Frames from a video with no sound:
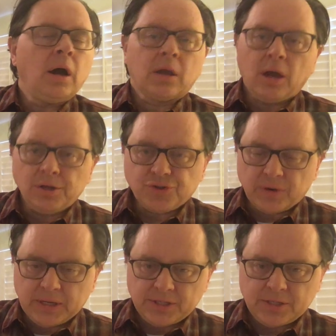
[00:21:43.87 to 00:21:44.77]

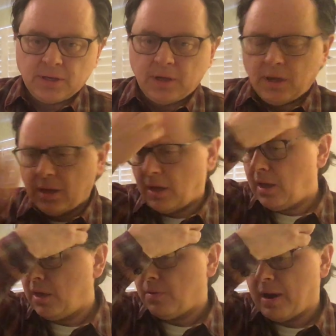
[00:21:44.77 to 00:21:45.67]
countries
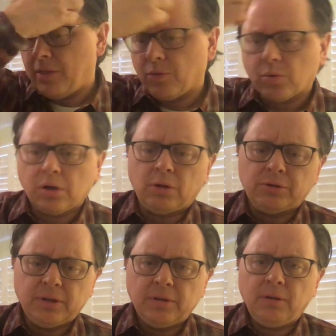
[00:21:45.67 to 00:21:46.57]
around the
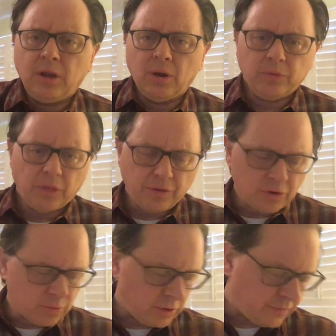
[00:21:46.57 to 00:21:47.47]
world, and in the
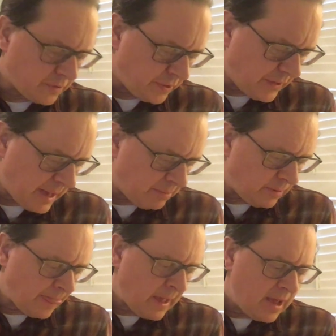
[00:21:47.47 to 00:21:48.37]
third world, for
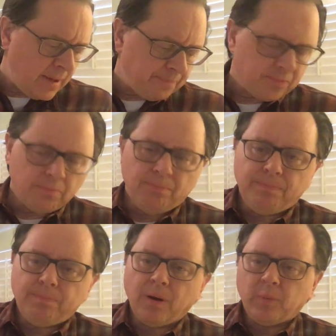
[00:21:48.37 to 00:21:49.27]
example,
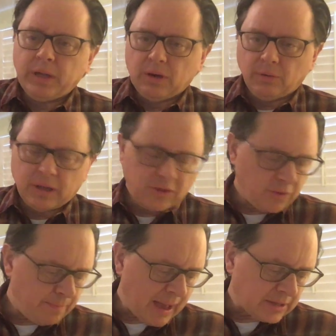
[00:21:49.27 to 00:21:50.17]
but we don't
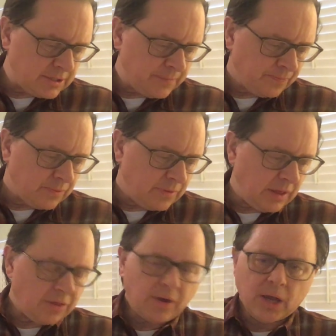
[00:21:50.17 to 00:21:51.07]
expect
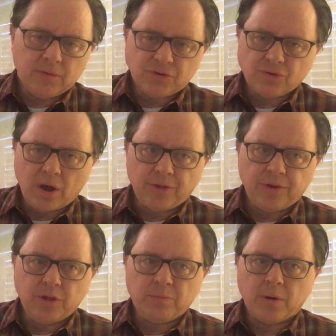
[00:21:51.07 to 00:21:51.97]
these kind of
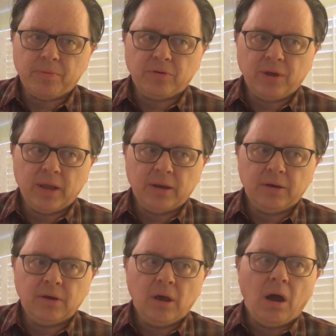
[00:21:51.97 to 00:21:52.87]
atrocities
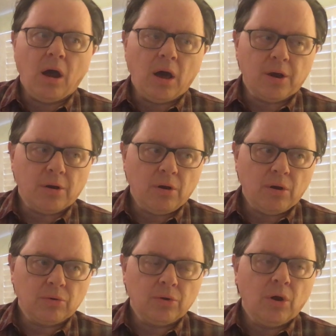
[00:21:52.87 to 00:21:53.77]
perpetrated on our
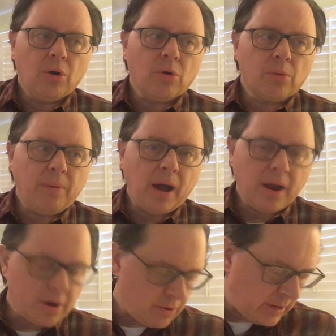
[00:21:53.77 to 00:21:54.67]
own or
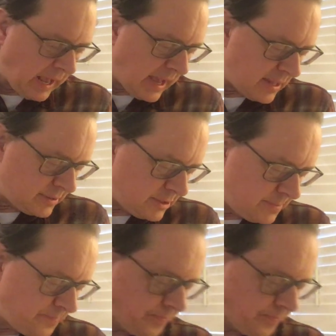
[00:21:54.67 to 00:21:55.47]
by our own hands.